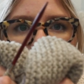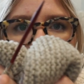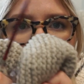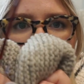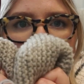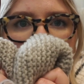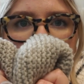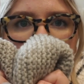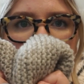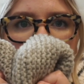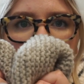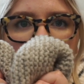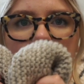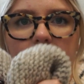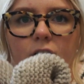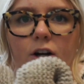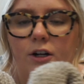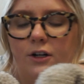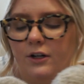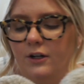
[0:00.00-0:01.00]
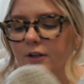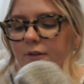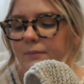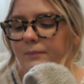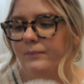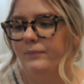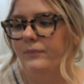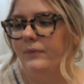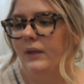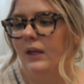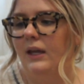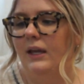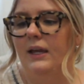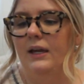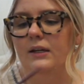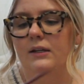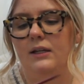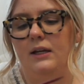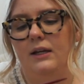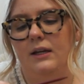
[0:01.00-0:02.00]
since it's knit and garter,
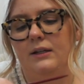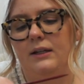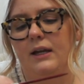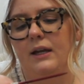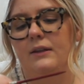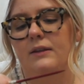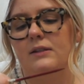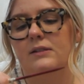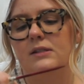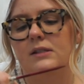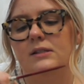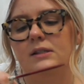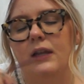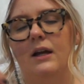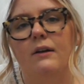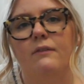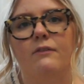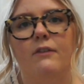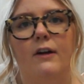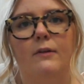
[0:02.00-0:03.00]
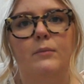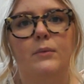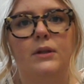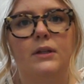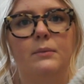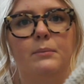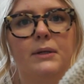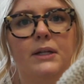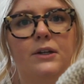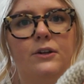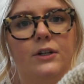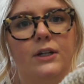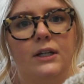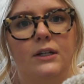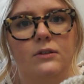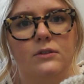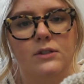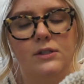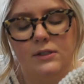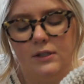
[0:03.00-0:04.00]
and again, this is knit on 5mm
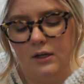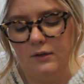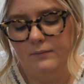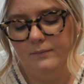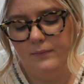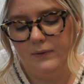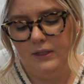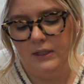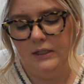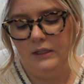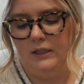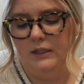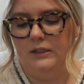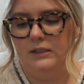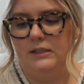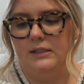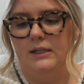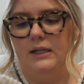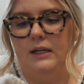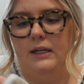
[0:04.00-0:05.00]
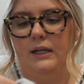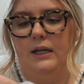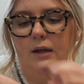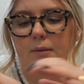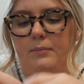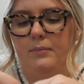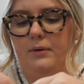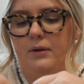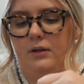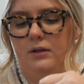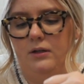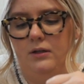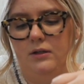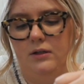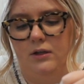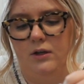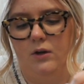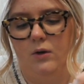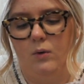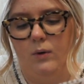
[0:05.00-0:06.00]
needles, so it's knitting up
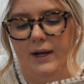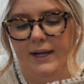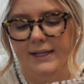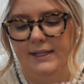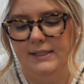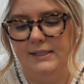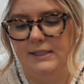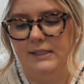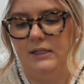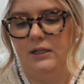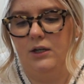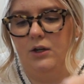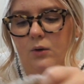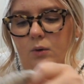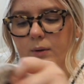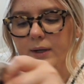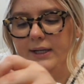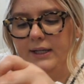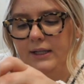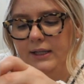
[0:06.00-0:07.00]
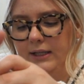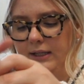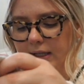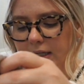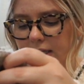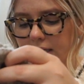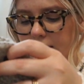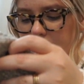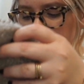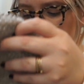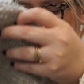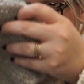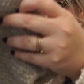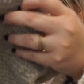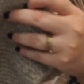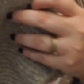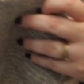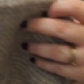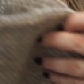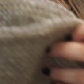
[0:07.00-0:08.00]
quite quickly.
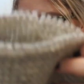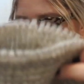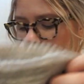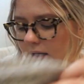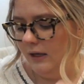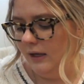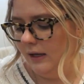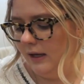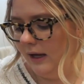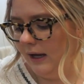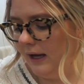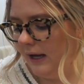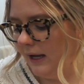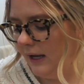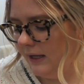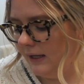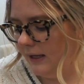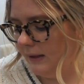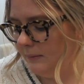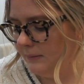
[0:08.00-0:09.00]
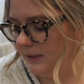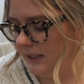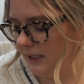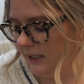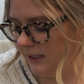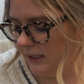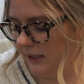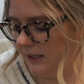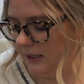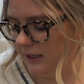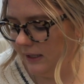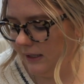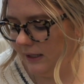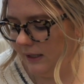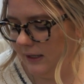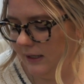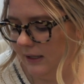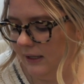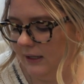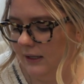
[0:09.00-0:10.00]
I am knitting it
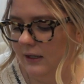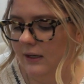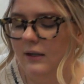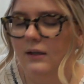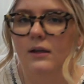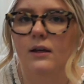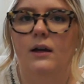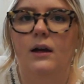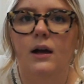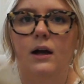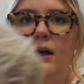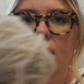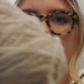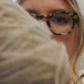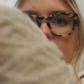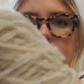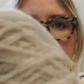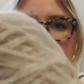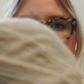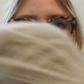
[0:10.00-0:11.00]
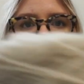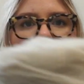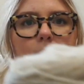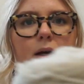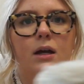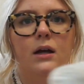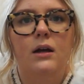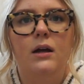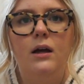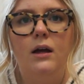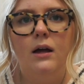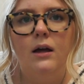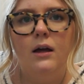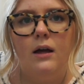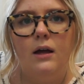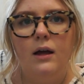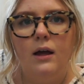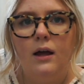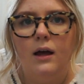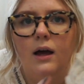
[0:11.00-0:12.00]
in some
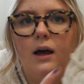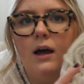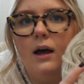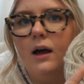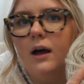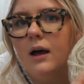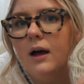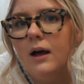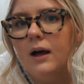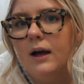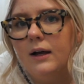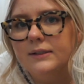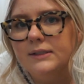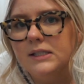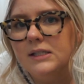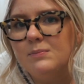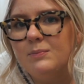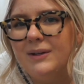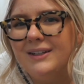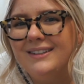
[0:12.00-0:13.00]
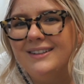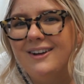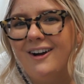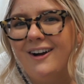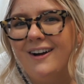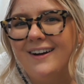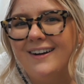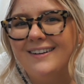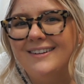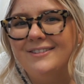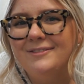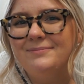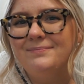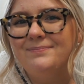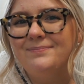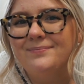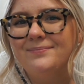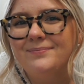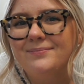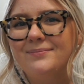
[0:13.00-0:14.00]
unspun yarn
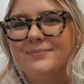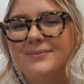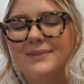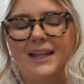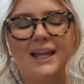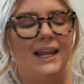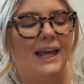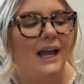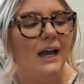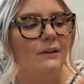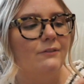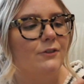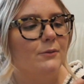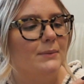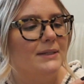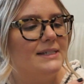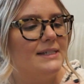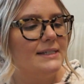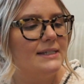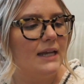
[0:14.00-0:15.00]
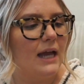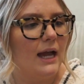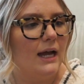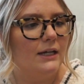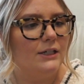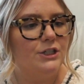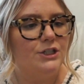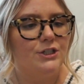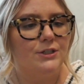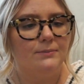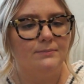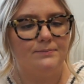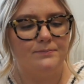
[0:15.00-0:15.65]
that I had from my stash.